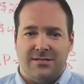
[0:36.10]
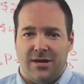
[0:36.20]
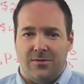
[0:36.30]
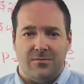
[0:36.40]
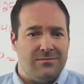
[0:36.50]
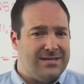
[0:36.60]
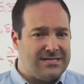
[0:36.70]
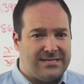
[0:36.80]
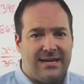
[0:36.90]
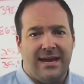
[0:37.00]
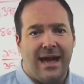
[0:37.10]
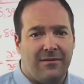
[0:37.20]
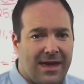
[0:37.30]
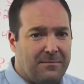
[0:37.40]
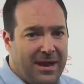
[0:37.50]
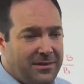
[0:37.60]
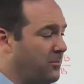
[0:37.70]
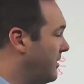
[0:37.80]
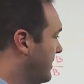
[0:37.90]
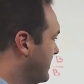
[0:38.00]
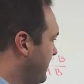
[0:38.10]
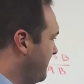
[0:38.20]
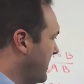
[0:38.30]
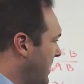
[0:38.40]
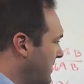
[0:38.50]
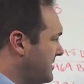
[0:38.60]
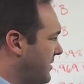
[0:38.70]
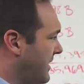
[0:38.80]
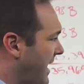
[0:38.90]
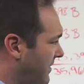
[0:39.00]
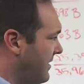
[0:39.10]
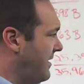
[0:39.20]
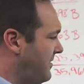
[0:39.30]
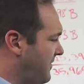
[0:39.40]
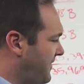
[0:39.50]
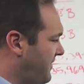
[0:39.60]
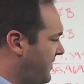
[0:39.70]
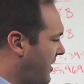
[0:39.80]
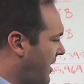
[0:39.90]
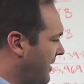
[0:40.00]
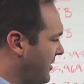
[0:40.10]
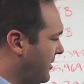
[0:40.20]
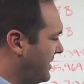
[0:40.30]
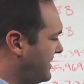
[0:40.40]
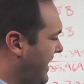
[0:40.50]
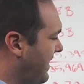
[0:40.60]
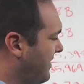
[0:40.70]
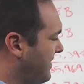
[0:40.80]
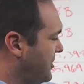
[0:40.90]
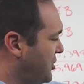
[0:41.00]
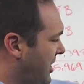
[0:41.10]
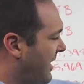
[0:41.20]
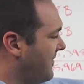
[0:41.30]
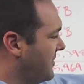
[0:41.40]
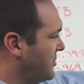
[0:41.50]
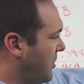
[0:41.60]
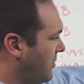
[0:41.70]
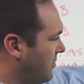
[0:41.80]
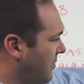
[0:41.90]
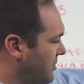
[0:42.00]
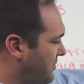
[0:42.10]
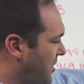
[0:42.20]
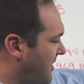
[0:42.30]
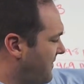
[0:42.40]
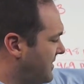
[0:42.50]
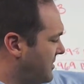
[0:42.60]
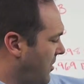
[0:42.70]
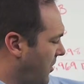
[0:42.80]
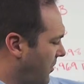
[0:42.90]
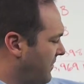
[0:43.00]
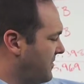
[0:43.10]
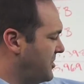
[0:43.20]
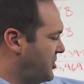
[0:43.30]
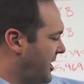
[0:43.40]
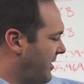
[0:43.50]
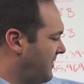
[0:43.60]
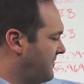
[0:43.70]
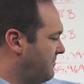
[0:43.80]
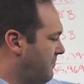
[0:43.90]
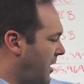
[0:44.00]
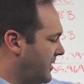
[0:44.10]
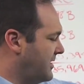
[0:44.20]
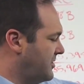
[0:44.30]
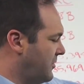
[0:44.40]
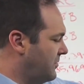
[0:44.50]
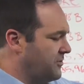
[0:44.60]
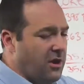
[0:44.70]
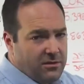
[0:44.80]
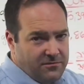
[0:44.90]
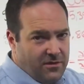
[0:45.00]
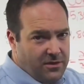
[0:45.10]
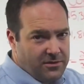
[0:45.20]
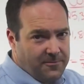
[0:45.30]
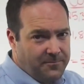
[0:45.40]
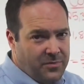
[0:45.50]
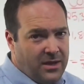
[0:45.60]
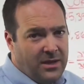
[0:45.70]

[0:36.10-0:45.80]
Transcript: So let's see how that math works. So to calculate your V V R, you're going to take the share of your total gross profits over the share of market total dollar volume.